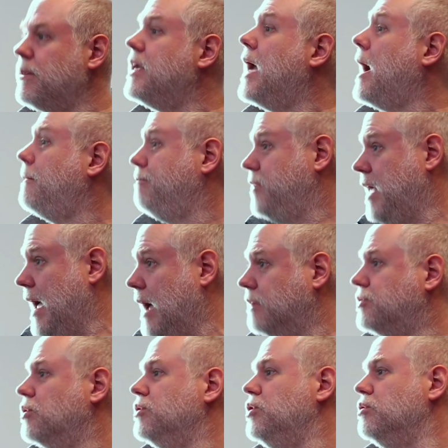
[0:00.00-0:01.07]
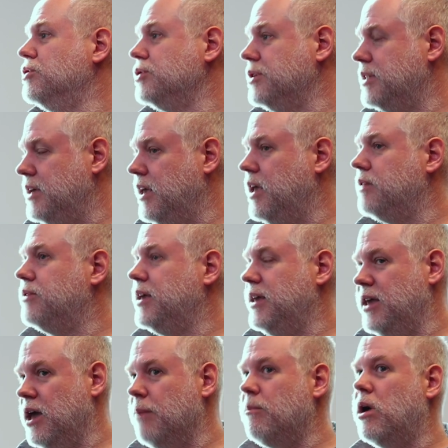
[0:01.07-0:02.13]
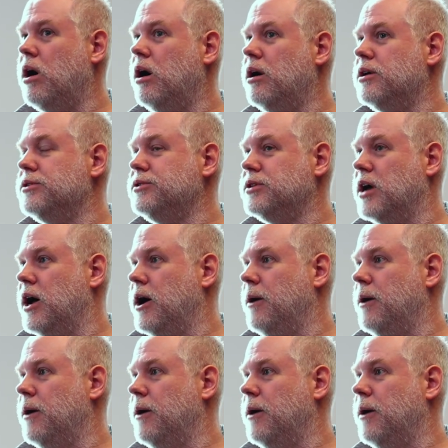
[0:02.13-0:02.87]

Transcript: Yeah. Okay. Yeah. So usually the EMRs,